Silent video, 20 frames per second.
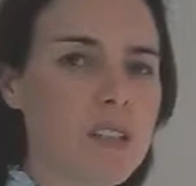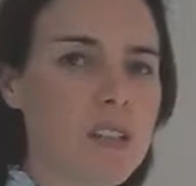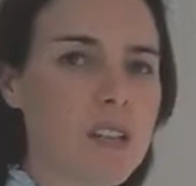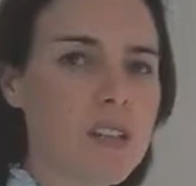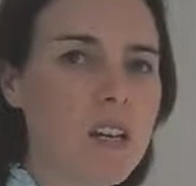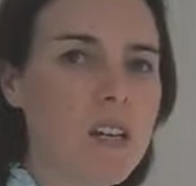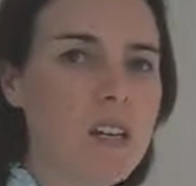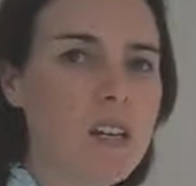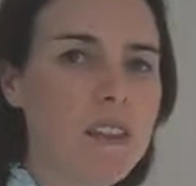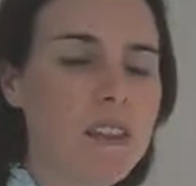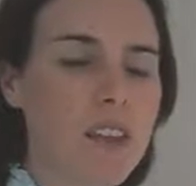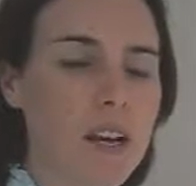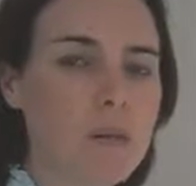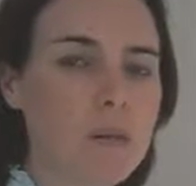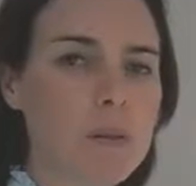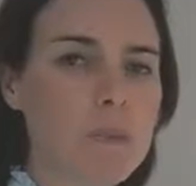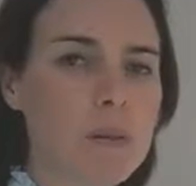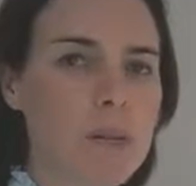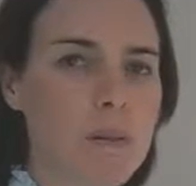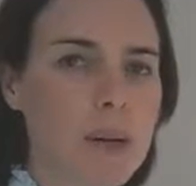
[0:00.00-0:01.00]
So that
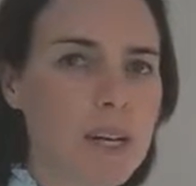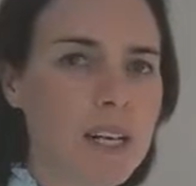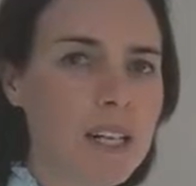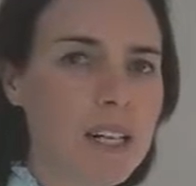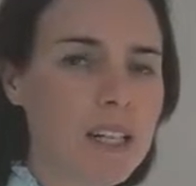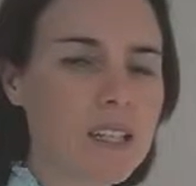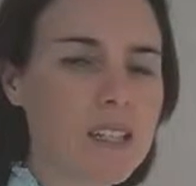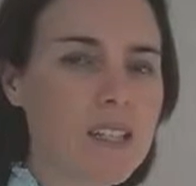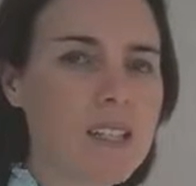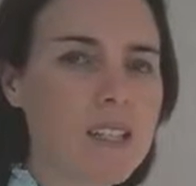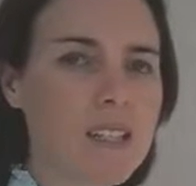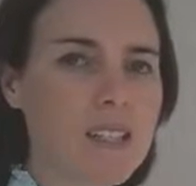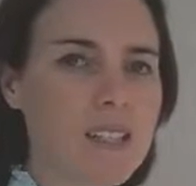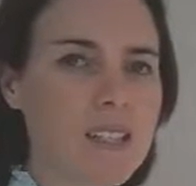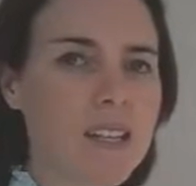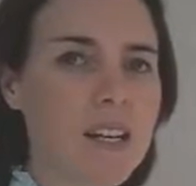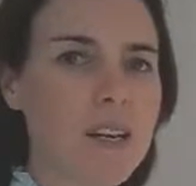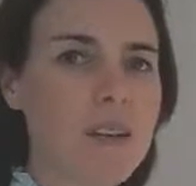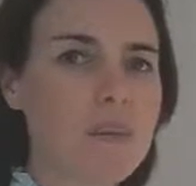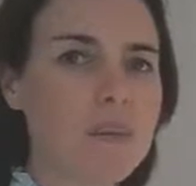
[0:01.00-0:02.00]
will be my next
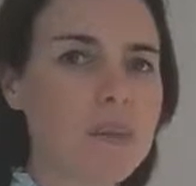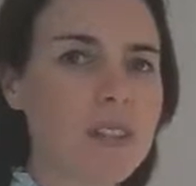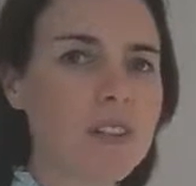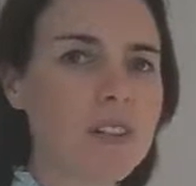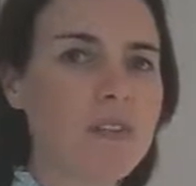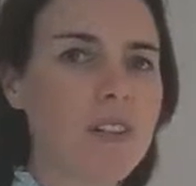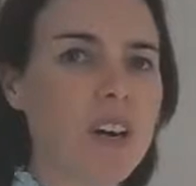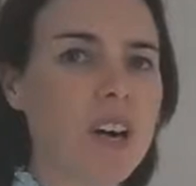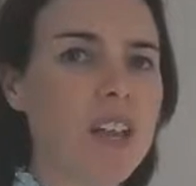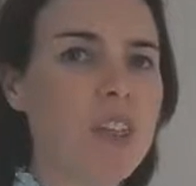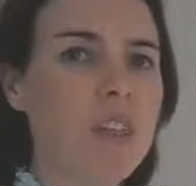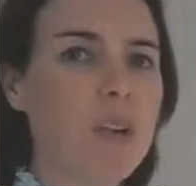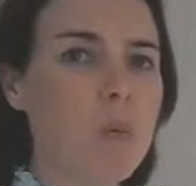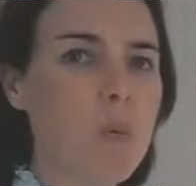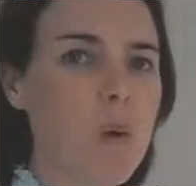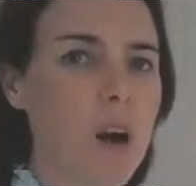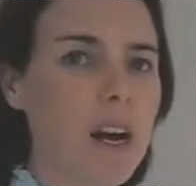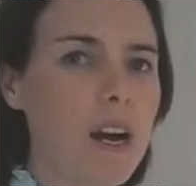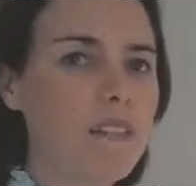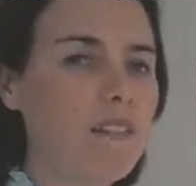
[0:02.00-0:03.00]
step, to find the
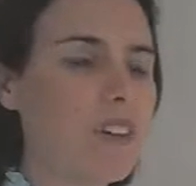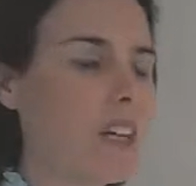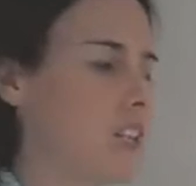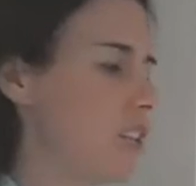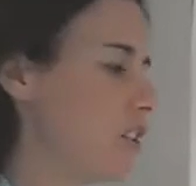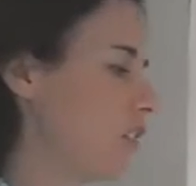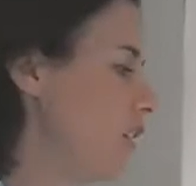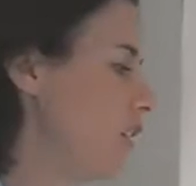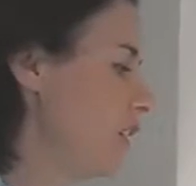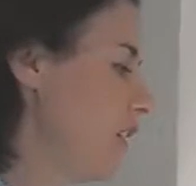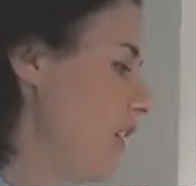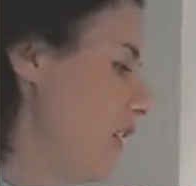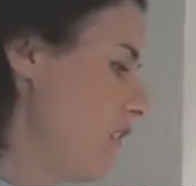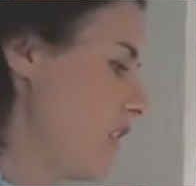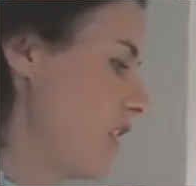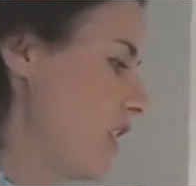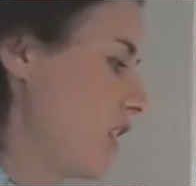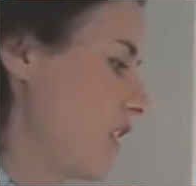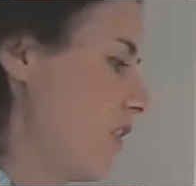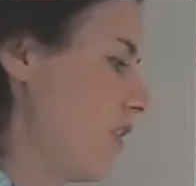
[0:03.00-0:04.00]
y value of
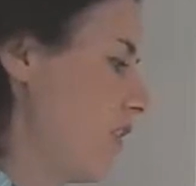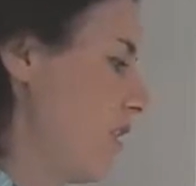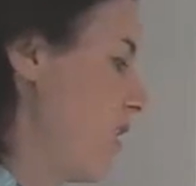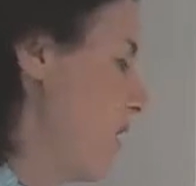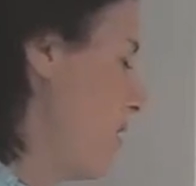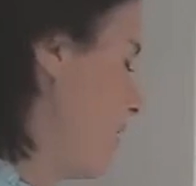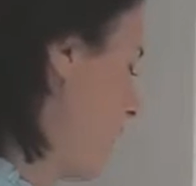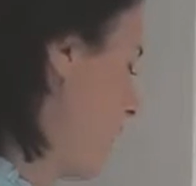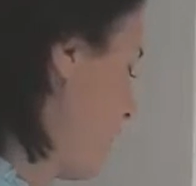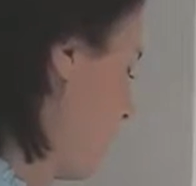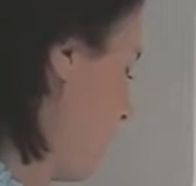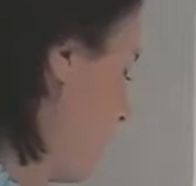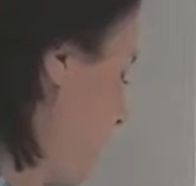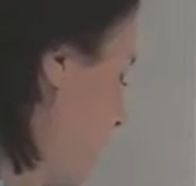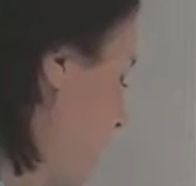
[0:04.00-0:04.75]
each of these.